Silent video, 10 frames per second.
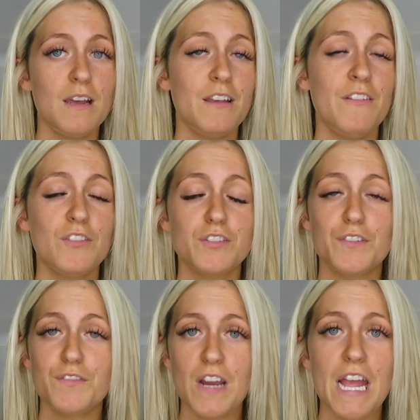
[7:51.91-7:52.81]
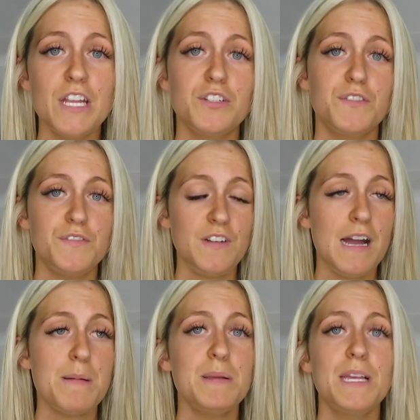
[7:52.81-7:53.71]
even if it's your friend, your
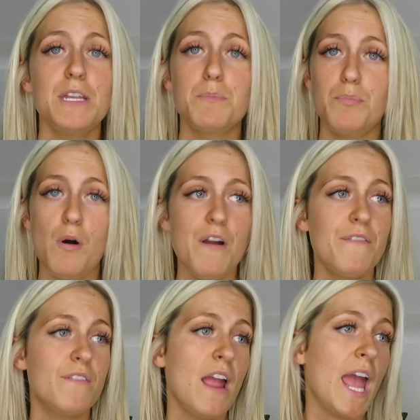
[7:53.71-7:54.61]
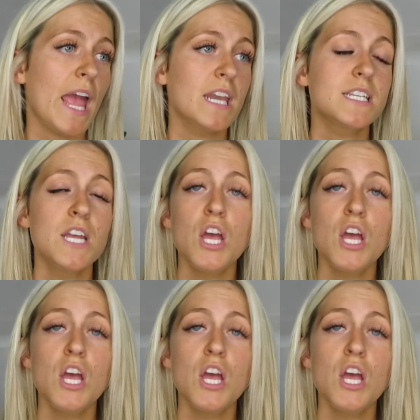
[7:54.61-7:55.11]
family, your boyfriend,